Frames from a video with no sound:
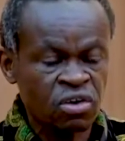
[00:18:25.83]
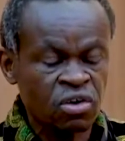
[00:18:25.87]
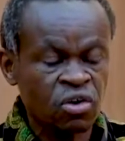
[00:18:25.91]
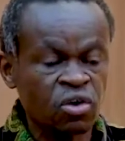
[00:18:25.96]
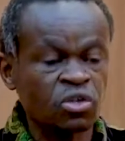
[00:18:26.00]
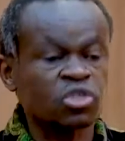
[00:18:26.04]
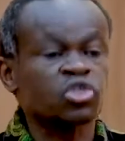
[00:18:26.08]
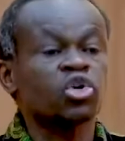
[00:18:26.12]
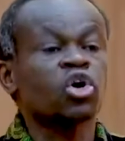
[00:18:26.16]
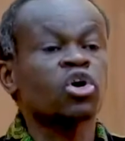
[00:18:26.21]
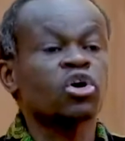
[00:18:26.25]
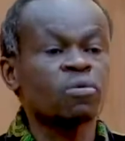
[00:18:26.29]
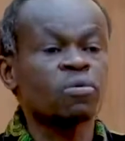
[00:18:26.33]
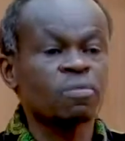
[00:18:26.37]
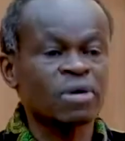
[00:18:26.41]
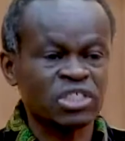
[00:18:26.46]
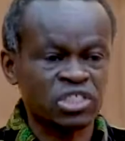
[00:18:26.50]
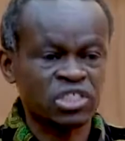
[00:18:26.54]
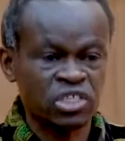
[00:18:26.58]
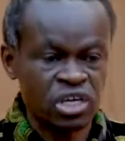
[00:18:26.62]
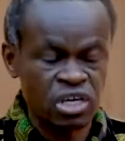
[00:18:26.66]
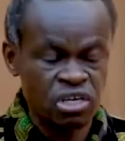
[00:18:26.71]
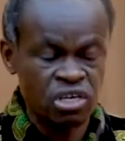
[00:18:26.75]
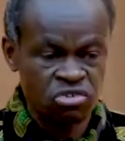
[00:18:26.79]

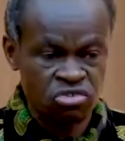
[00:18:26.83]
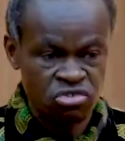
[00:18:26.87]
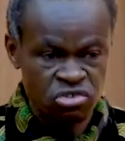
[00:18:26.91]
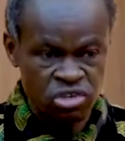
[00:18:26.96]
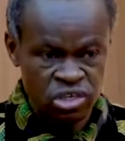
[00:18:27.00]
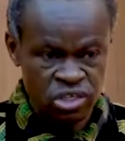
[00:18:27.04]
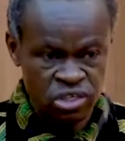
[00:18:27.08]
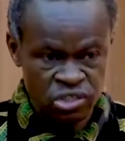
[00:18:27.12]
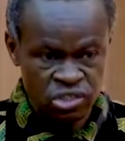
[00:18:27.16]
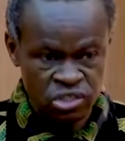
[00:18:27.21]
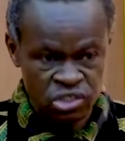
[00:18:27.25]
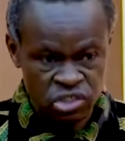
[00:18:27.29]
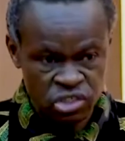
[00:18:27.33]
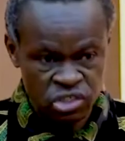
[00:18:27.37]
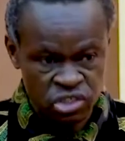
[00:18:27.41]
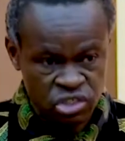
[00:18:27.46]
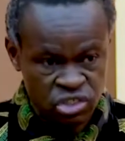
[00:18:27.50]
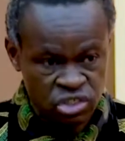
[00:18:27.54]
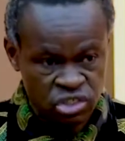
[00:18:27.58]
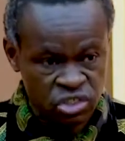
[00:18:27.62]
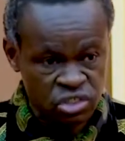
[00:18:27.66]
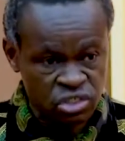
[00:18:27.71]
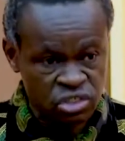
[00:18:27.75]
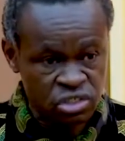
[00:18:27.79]
autonomous
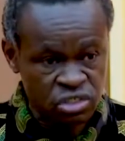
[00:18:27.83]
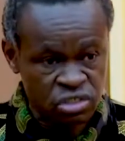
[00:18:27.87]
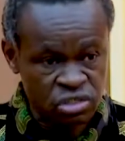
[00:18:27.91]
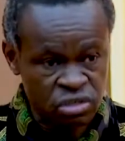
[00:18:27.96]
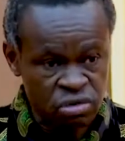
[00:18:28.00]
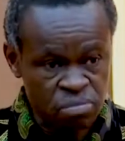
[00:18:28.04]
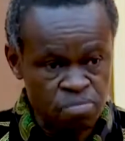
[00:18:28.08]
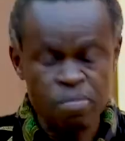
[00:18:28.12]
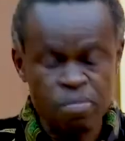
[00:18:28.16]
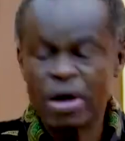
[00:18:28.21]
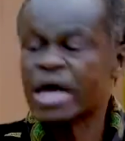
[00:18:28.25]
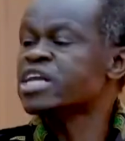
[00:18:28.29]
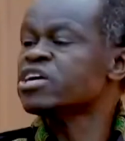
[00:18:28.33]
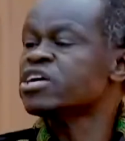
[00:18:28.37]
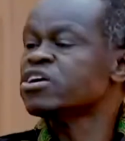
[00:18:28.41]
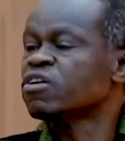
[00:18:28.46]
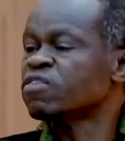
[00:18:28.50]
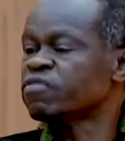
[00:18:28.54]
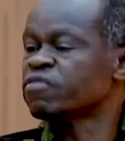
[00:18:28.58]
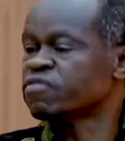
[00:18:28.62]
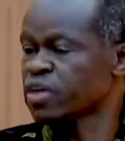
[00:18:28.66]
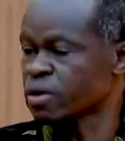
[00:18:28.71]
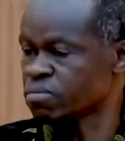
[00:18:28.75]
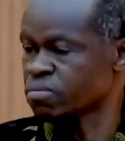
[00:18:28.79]
countries. Many
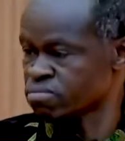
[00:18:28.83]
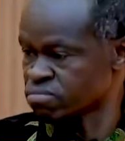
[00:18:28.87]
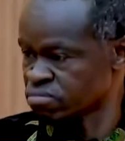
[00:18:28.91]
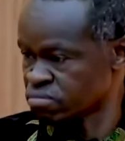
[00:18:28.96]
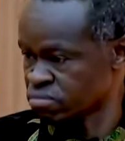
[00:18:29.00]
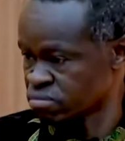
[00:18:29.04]
of them.